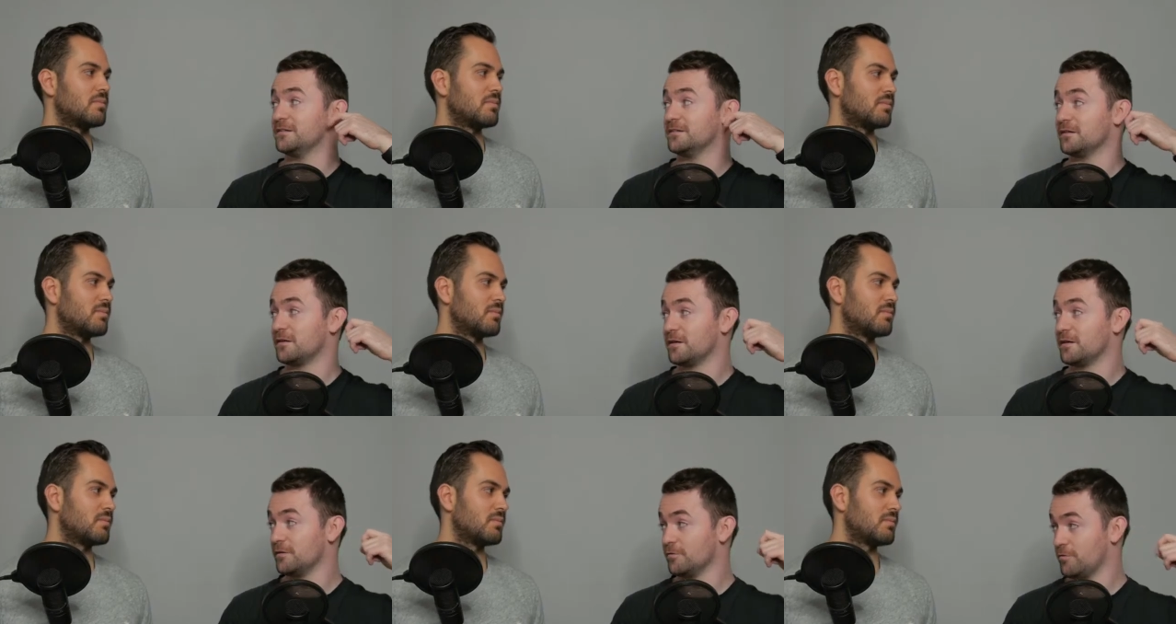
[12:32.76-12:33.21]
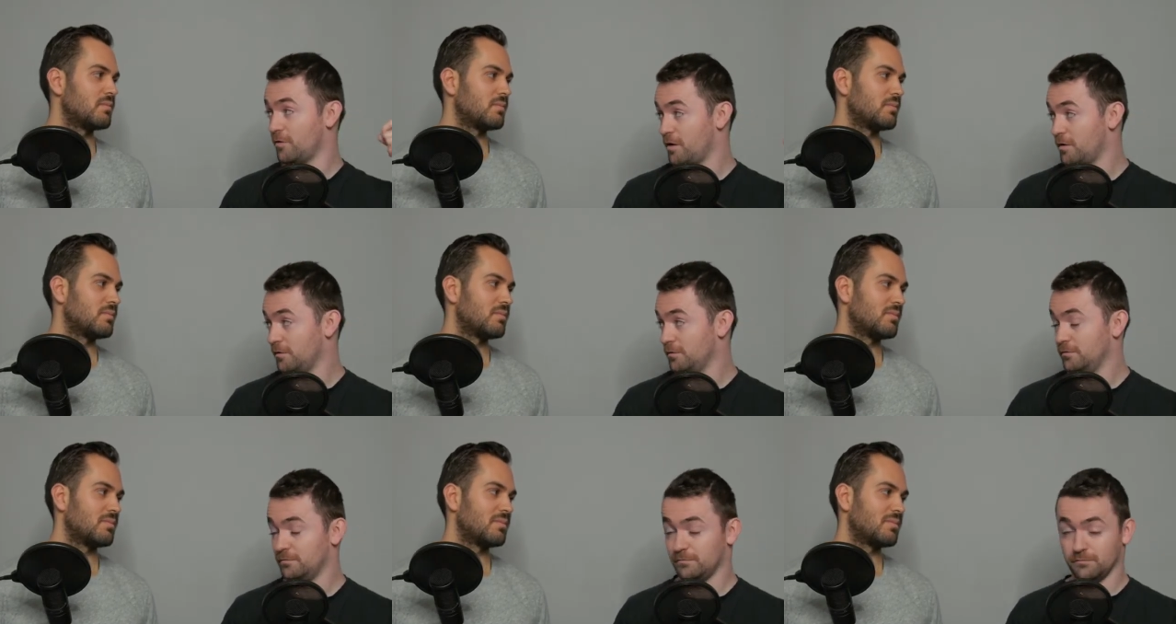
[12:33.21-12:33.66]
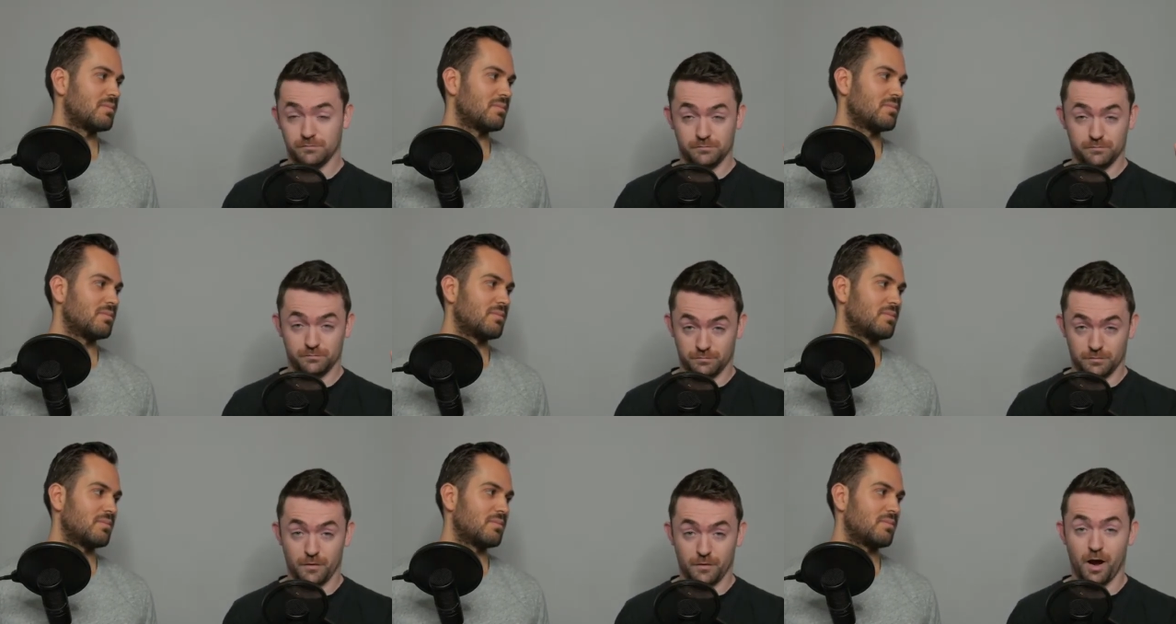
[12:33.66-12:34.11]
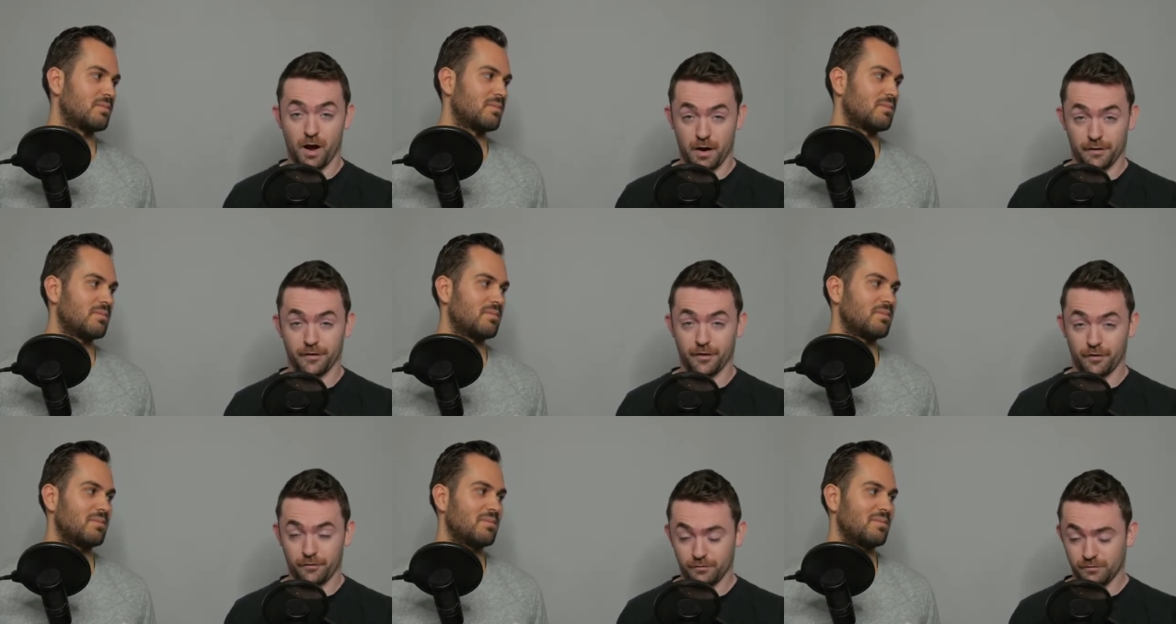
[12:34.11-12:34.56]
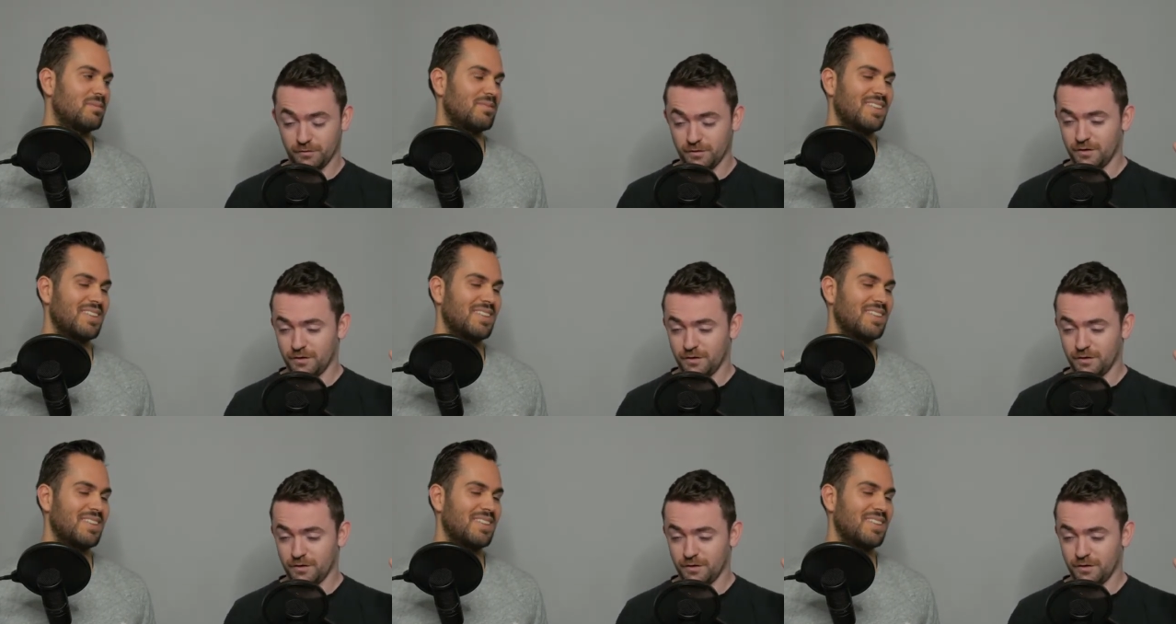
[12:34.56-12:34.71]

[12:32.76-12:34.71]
Speaker 1: stuck in a rut, I know.